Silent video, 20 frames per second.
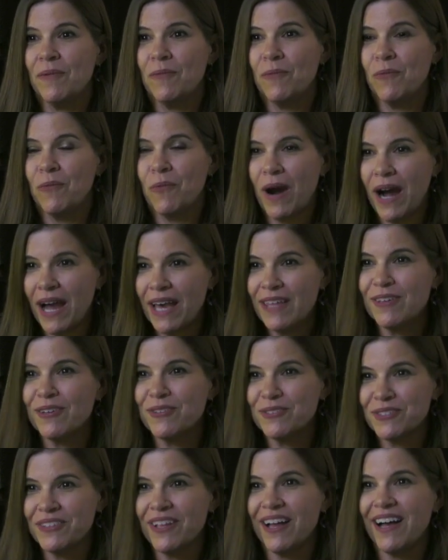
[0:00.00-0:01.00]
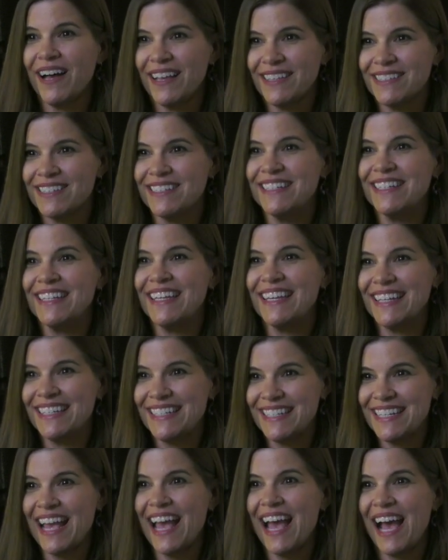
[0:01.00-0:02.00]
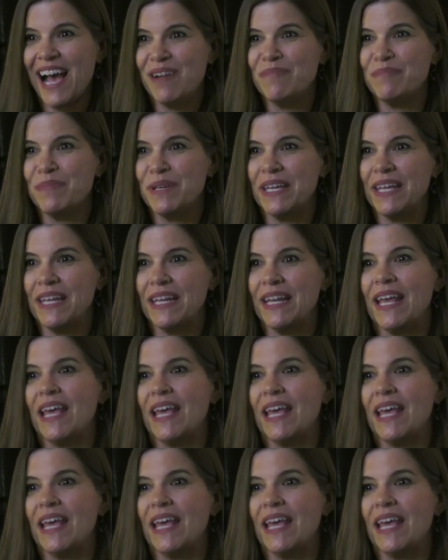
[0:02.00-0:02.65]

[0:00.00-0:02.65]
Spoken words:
why those laws need to happen.